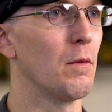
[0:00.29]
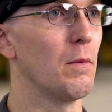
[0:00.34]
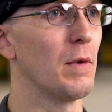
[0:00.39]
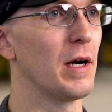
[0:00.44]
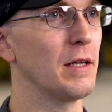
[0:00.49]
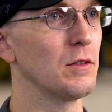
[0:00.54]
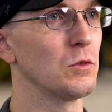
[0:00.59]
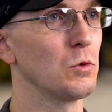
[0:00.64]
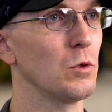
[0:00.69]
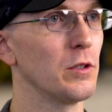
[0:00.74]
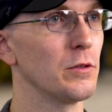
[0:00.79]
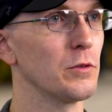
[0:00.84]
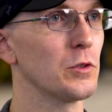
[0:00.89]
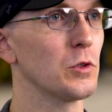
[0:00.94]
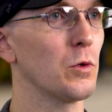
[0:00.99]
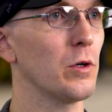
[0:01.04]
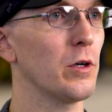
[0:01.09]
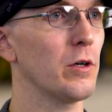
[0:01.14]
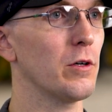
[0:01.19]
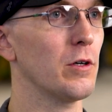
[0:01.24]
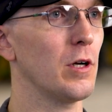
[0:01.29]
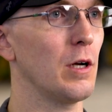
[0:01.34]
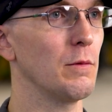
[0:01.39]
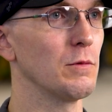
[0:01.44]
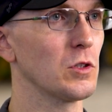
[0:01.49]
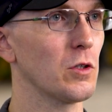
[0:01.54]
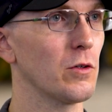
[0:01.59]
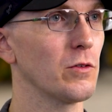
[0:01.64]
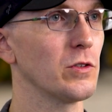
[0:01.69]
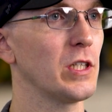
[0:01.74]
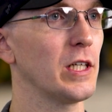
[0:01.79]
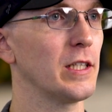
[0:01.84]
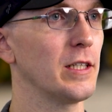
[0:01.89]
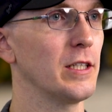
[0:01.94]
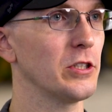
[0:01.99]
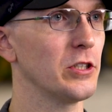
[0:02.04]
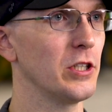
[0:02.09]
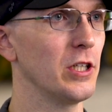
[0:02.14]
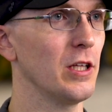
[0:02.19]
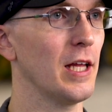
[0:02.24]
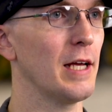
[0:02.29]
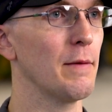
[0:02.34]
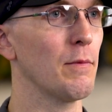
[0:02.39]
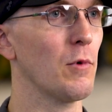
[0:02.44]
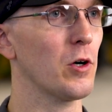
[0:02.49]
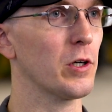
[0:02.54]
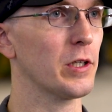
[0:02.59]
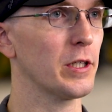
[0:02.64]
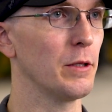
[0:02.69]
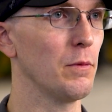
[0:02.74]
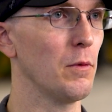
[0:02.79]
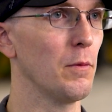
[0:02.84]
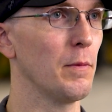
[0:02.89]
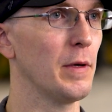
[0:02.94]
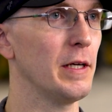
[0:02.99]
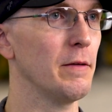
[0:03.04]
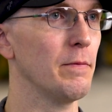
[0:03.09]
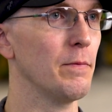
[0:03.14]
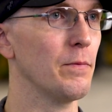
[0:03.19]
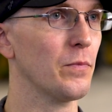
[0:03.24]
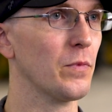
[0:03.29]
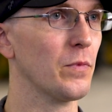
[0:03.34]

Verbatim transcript: My name is William Schwer. I'm a service technician at Landmark Implement.